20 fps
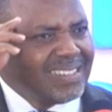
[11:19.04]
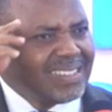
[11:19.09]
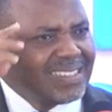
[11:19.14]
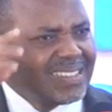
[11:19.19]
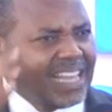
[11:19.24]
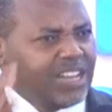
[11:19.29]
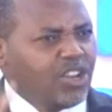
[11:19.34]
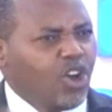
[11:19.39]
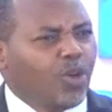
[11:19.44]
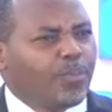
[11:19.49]

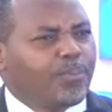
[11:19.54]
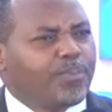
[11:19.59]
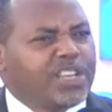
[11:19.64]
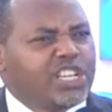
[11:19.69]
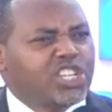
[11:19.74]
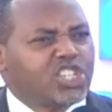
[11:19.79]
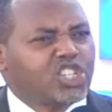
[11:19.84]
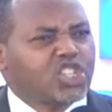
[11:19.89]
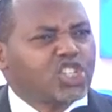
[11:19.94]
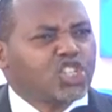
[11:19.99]
cannot be
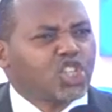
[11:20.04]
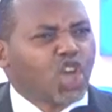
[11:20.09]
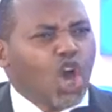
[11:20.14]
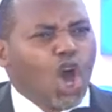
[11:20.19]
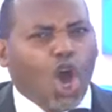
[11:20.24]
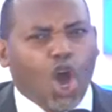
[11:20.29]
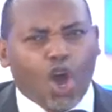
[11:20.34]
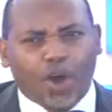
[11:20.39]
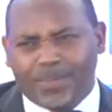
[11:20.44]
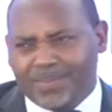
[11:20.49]

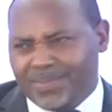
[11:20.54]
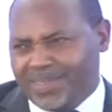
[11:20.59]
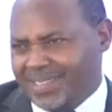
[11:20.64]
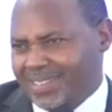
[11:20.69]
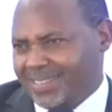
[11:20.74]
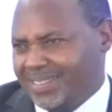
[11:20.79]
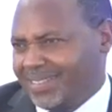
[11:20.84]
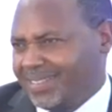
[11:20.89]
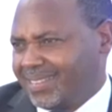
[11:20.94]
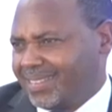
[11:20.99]

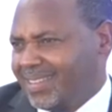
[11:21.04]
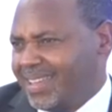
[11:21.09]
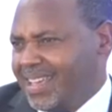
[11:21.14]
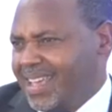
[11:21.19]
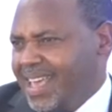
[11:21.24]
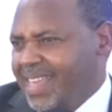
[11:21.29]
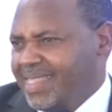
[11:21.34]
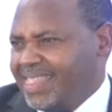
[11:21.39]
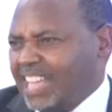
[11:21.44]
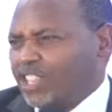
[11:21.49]
stopped.
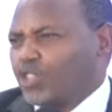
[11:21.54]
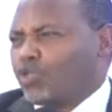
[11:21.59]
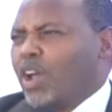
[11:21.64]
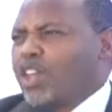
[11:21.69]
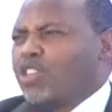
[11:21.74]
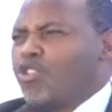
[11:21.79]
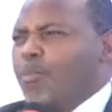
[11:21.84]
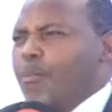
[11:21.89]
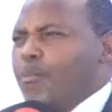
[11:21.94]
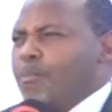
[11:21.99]
That's why
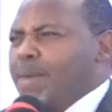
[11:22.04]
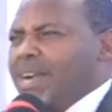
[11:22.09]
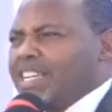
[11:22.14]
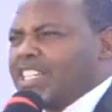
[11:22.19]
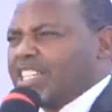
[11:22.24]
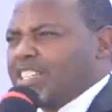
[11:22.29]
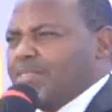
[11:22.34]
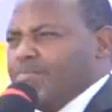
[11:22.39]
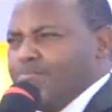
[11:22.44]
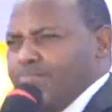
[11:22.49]
you
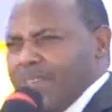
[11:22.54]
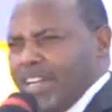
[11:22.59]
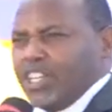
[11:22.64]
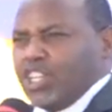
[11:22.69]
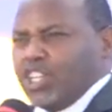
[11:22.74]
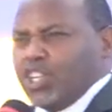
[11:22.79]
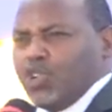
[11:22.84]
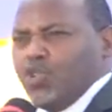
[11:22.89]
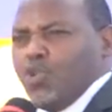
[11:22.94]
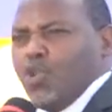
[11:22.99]
must make
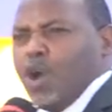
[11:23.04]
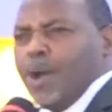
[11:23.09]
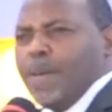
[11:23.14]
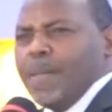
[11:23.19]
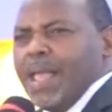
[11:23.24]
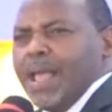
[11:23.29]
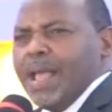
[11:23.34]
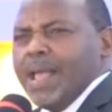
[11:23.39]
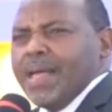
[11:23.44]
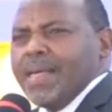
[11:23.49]
sure
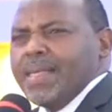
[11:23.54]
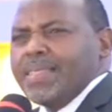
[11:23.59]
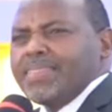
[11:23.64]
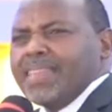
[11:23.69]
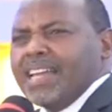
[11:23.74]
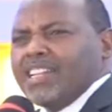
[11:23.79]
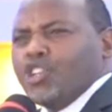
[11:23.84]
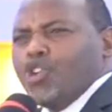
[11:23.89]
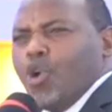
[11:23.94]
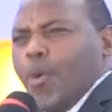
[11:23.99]

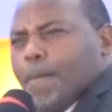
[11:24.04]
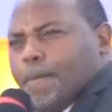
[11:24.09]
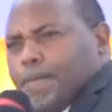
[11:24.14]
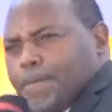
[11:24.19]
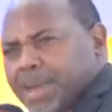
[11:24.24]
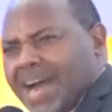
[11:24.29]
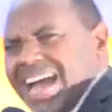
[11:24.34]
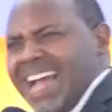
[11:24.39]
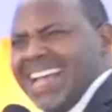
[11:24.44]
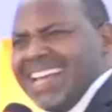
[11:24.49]
that your
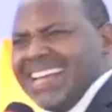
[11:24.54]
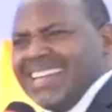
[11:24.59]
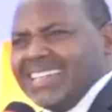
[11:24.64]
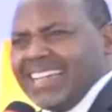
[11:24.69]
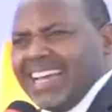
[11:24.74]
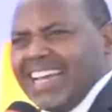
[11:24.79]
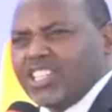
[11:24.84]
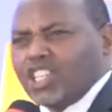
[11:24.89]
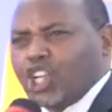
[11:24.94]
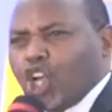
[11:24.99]

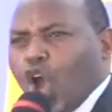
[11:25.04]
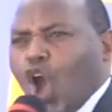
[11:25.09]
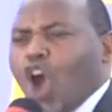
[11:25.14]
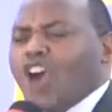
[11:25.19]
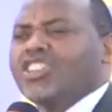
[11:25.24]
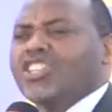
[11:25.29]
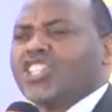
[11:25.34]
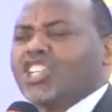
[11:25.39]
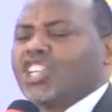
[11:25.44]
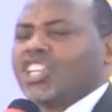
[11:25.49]
mind is
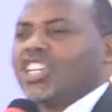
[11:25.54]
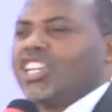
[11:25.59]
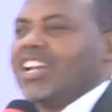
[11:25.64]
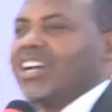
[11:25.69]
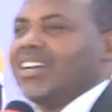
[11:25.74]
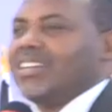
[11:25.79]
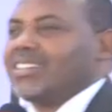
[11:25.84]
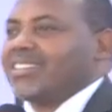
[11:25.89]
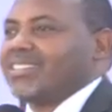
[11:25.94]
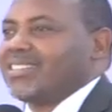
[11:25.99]

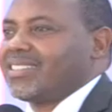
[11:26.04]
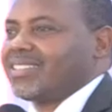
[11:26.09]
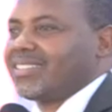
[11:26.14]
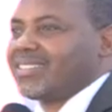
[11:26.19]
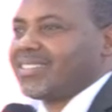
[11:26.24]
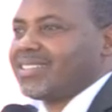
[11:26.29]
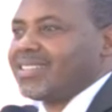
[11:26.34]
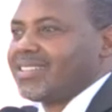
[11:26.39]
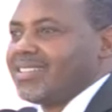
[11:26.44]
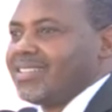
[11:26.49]

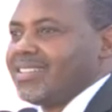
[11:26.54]
conscious